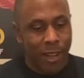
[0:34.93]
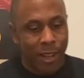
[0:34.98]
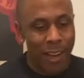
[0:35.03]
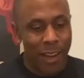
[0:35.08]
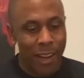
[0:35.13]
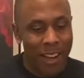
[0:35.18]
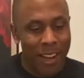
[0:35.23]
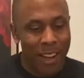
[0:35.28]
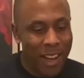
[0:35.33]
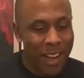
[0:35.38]

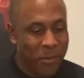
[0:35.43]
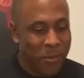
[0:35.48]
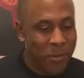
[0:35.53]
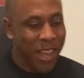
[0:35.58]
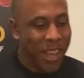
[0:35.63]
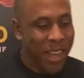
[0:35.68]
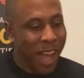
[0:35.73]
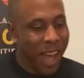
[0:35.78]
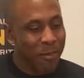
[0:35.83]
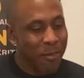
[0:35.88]
and
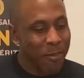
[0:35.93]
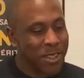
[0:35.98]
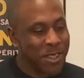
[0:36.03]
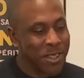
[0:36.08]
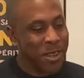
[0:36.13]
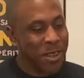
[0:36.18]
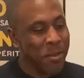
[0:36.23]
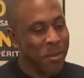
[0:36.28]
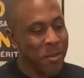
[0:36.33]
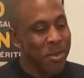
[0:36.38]
we have
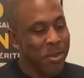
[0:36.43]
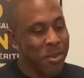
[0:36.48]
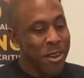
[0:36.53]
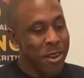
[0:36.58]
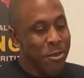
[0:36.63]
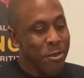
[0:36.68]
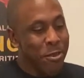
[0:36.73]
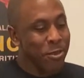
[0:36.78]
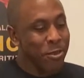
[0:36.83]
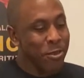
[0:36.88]
some
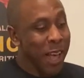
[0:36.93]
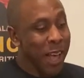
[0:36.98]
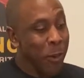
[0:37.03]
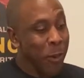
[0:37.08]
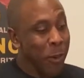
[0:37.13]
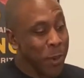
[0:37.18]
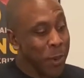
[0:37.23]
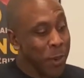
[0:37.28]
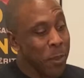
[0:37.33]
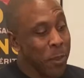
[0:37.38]

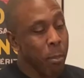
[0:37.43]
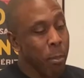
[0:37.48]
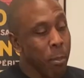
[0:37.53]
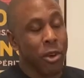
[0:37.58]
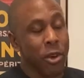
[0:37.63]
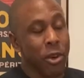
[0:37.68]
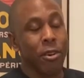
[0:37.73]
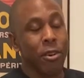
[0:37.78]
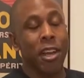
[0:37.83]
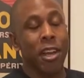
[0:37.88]
flour,
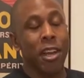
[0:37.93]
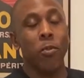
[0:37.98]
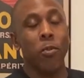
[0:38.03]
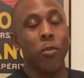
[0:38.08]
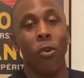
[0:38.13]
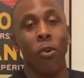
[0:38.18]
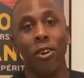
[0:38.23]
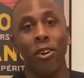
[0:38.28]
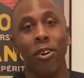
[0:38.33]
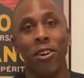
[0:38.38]
butter,
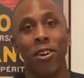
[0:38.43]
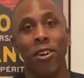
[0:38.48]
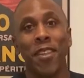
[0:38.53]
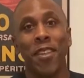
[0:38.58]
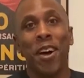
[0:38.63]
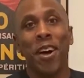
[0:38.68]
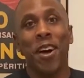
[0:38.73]
and water.